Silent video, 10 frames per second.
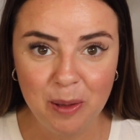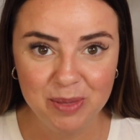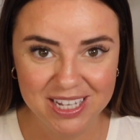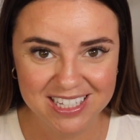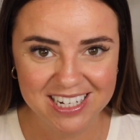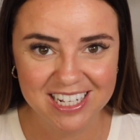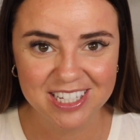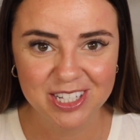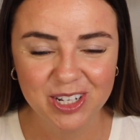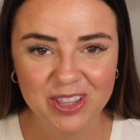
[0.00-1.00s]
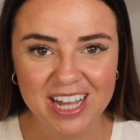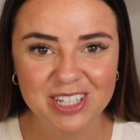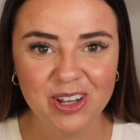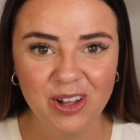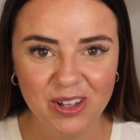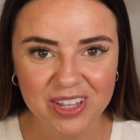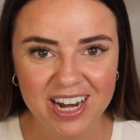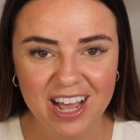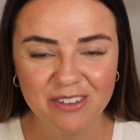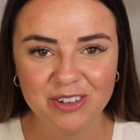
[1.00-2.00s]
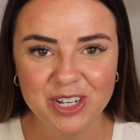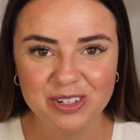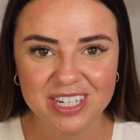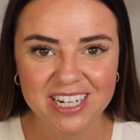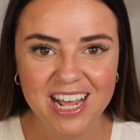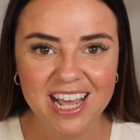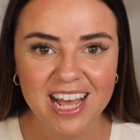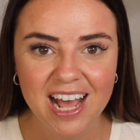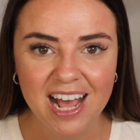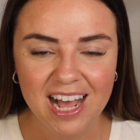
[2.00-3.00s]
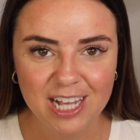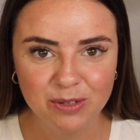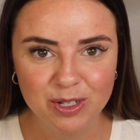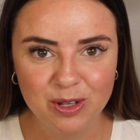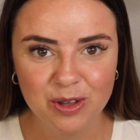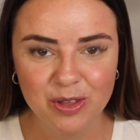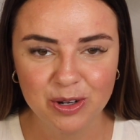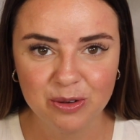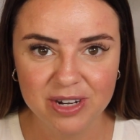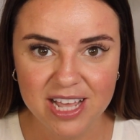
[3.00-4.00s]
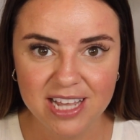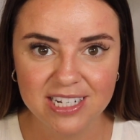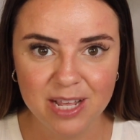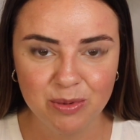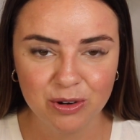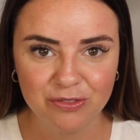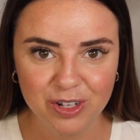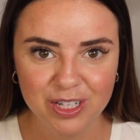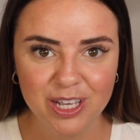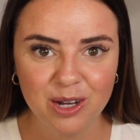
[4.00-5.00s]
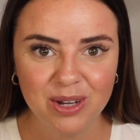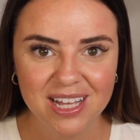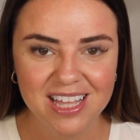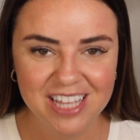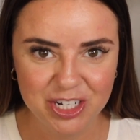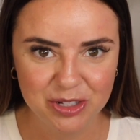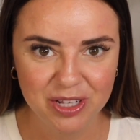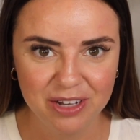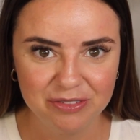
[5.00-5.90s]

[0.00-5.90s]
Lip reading: because it is. So that is all that I have for you today. As always, go out there and create a portfolio that you love.